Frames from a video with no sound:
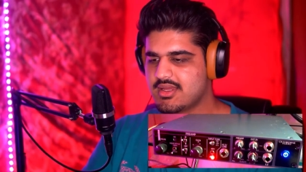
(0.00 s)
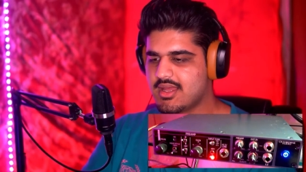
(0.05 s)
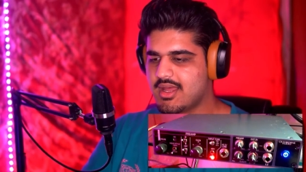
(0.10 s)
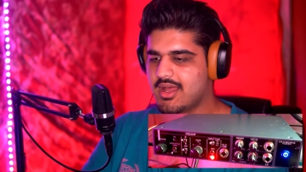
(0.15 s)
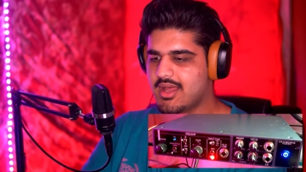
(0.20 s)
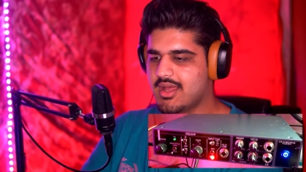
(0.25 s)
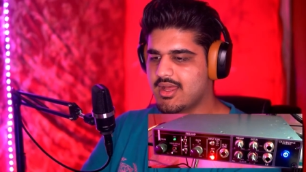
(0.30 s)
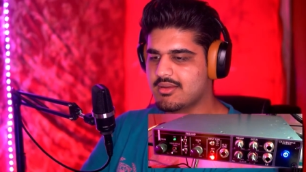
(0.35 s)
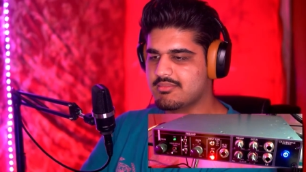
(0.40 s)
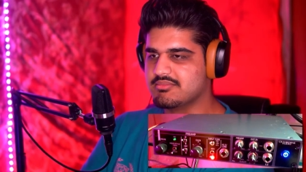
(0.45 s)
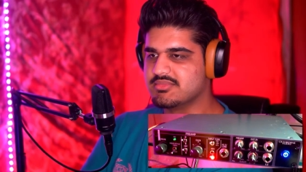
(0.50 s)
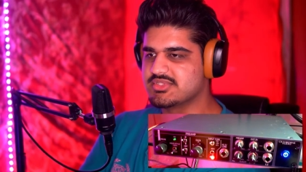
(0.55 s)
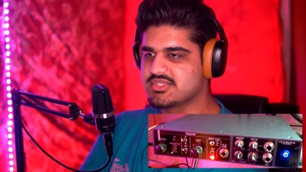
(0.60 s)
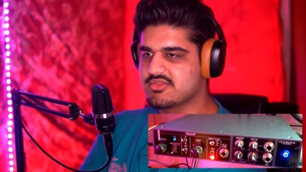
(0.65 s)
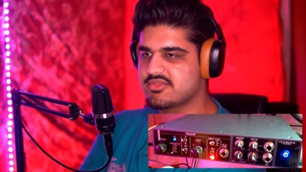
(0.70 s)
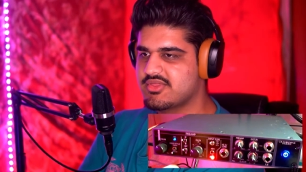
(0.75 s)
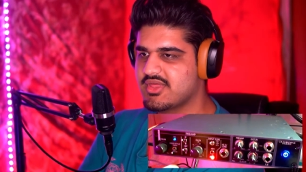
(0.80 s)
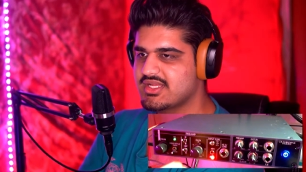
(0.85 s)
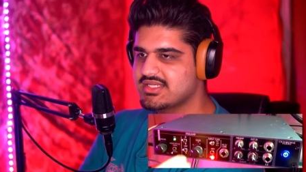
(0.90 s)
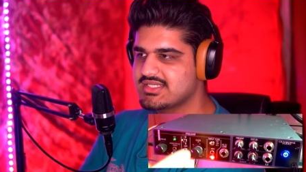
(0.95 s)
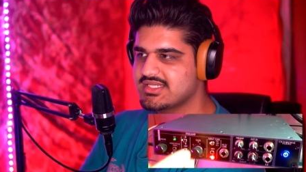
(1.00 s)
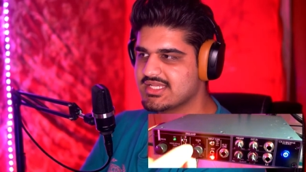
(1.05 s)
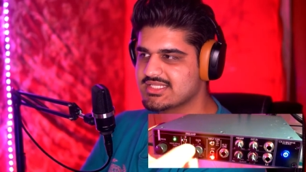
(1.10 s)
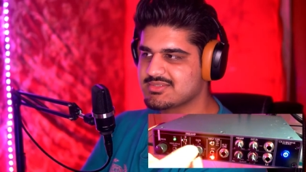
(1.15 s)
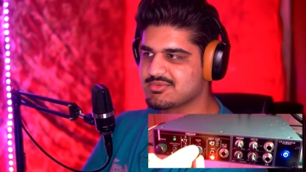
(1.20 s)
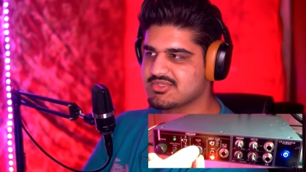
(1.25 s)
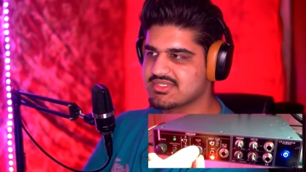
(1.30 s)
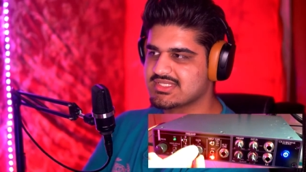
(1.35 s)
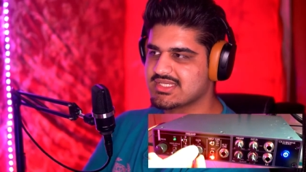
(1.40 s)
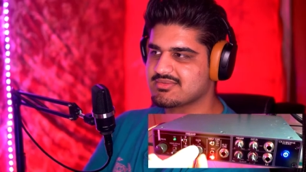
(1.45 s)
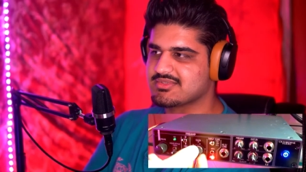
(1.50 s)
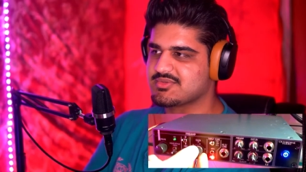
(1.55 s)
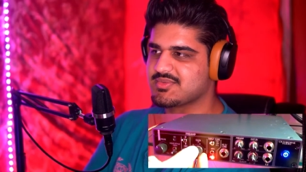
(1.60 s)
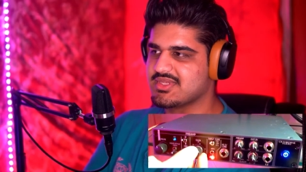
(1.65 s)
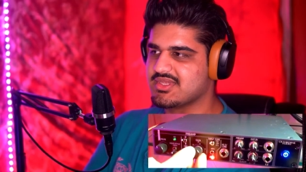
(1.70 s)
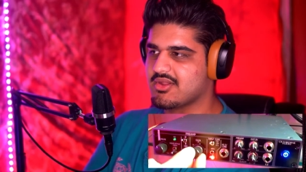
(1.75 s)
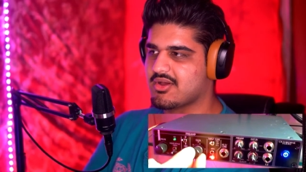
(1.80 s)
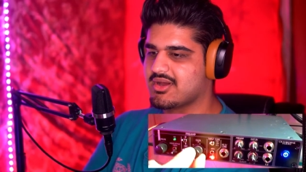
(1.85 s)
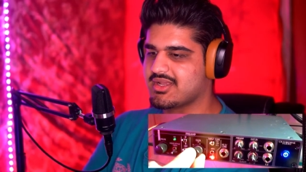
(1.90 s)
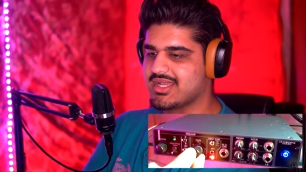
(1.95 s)
So 30 decibels seems to be
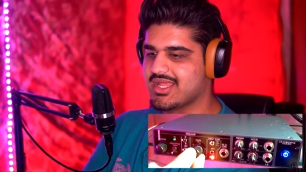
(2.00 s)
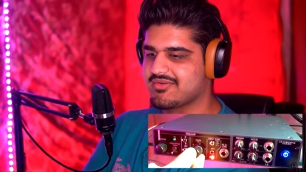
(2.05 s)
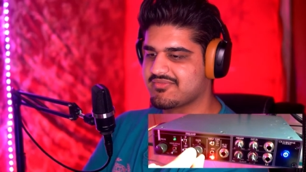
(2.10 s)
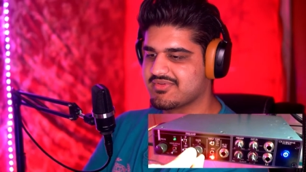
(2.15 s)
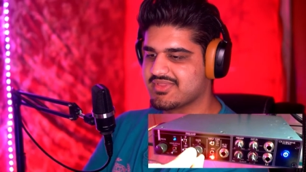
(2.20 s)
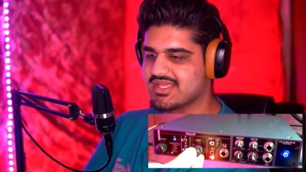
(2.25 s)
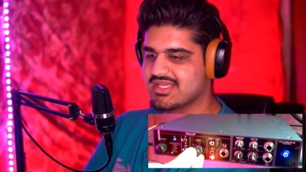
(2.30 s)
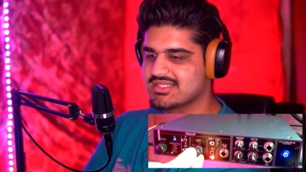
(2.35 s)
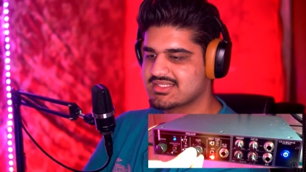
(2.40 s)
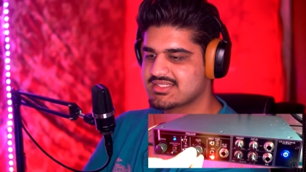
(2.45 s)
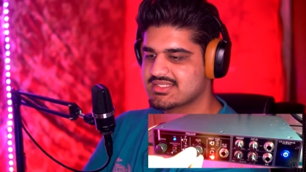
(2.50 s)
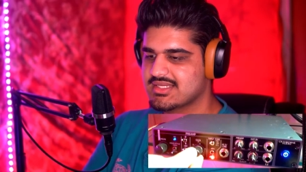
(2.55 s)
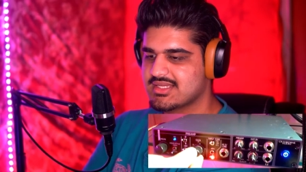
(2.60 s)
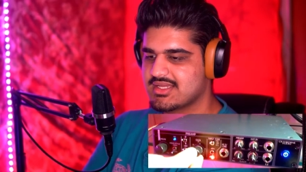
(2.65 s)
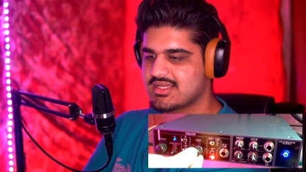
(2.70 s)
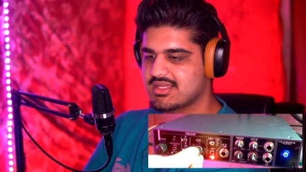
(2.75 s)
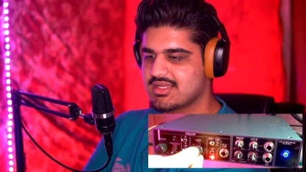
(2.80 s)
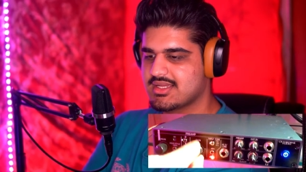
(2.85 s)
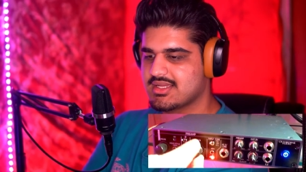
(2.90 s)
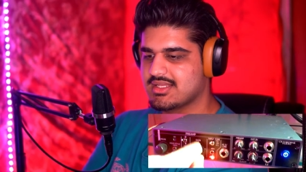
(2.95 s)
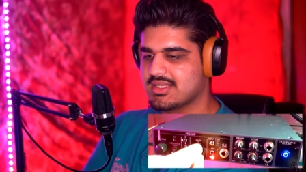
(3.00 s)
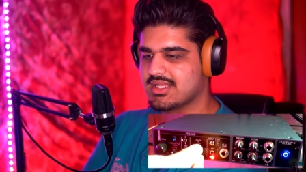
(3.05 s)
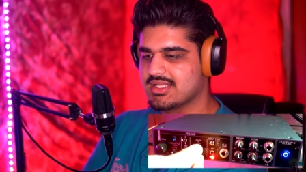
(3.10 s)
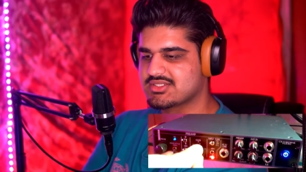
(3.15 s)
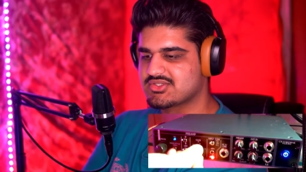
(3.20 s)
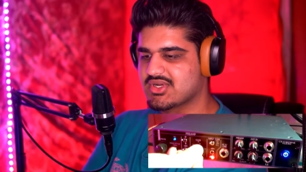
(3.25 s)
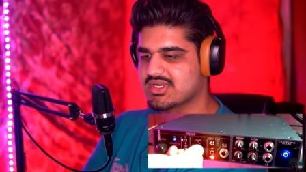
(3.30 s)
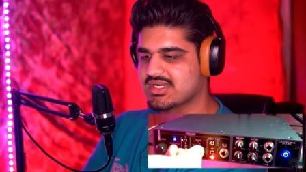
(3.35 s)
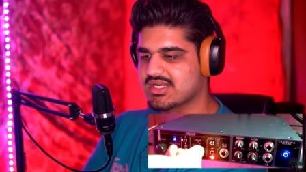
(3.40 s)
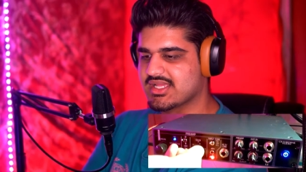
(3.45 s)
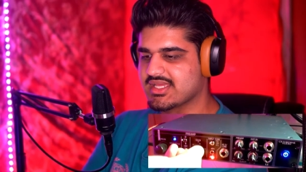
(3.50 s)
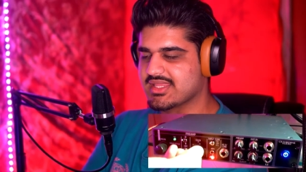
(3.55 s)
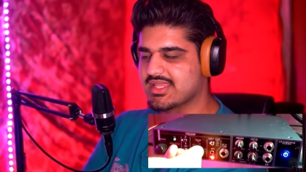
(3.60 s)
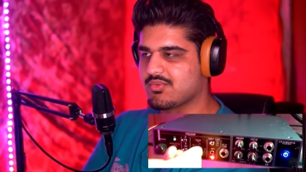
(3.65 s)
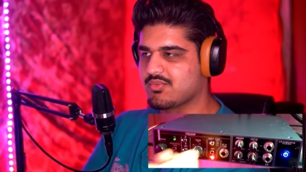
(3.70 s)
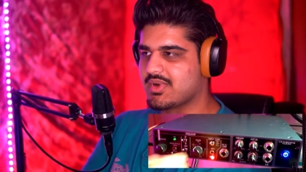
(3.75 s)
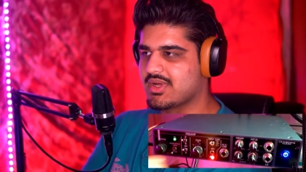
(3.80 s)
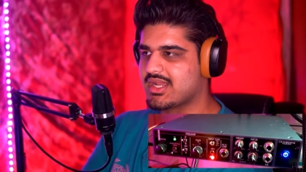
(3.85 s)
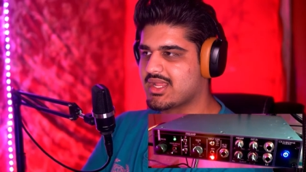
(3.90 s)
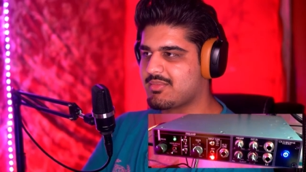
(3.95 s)
not enough for this. Let's try clicking that
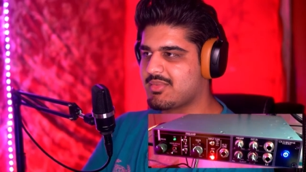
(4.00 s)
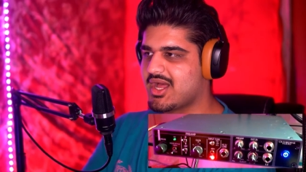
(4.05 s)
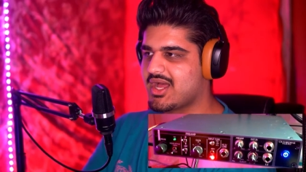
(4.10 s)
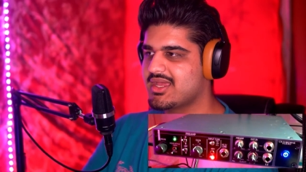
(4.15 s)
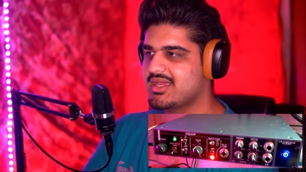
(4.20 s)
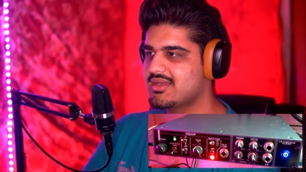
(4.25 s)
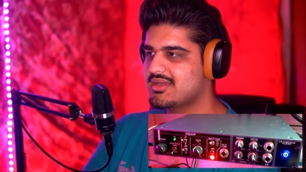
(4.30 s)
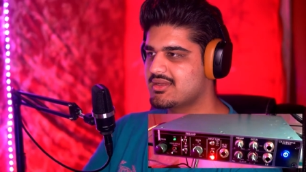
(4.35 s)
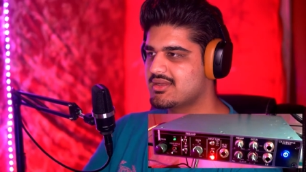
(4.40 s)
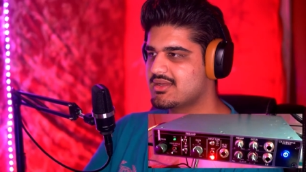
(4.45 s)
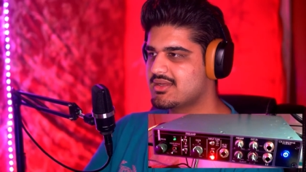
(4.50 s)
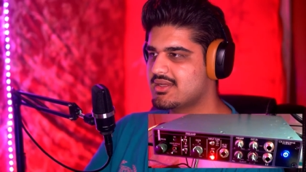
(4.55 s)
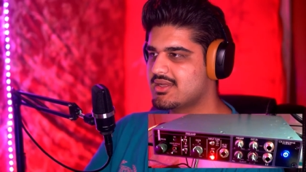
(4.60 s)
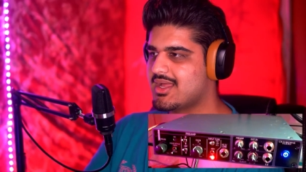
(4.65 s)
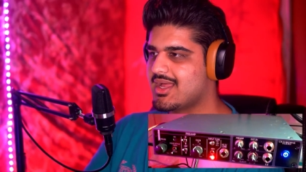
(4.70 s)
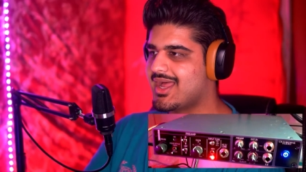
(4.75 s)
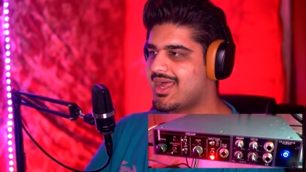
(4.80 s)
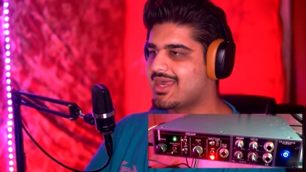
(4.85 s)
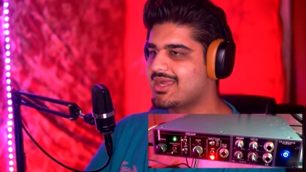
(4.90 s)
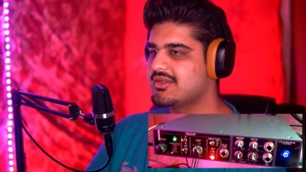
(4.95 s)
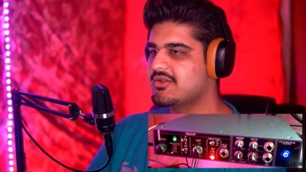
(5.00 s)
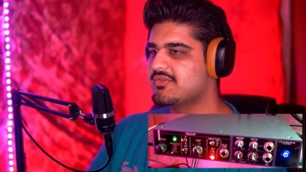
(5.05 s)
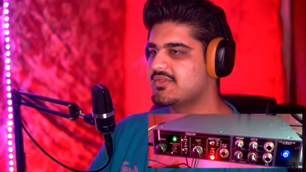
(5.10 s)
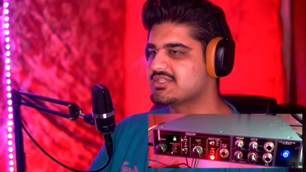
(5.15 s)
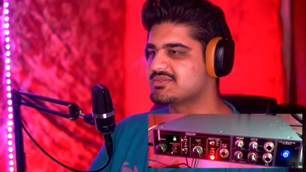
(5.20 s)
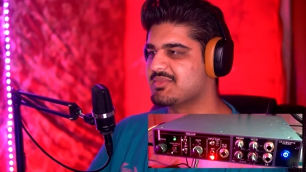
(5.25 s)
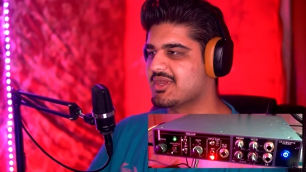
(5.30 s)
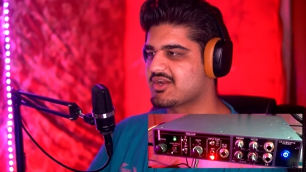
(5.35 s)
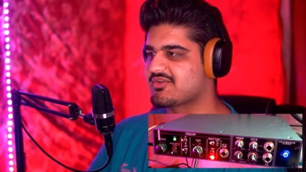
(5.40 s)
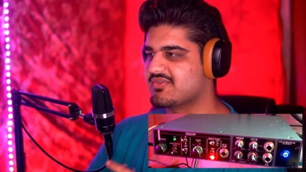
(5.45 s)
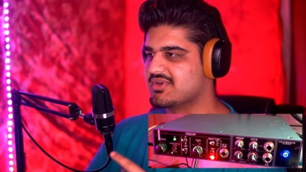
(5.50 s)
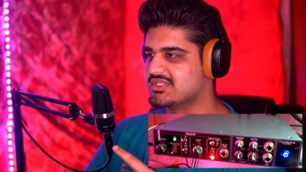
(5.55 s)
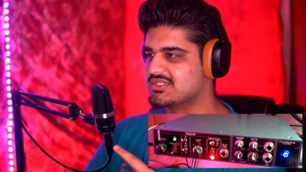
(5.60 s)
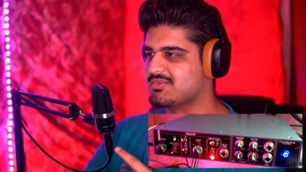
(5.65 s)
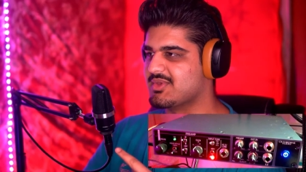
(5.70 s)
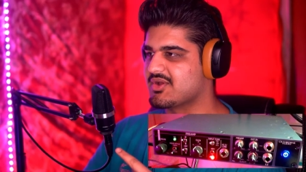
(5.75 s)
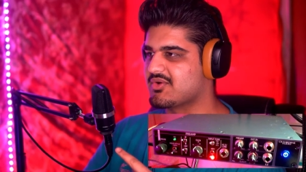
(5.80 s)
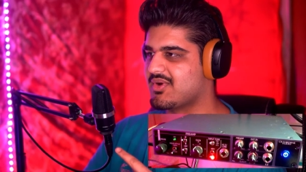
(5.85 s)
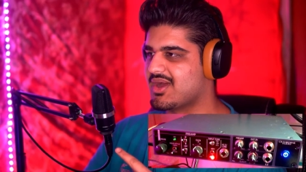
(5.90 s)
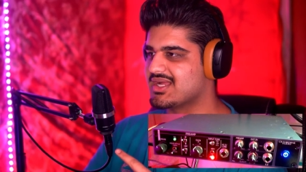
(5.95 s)
one up higher. I know this microphone is a
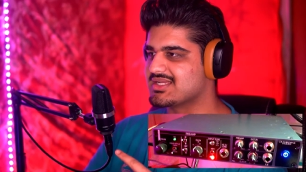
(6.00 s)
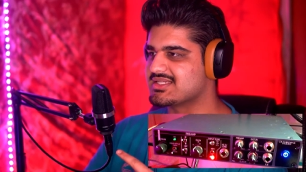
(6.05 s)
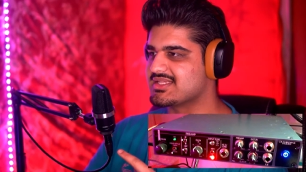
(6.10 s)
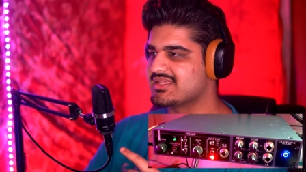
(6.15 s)
bit quieter.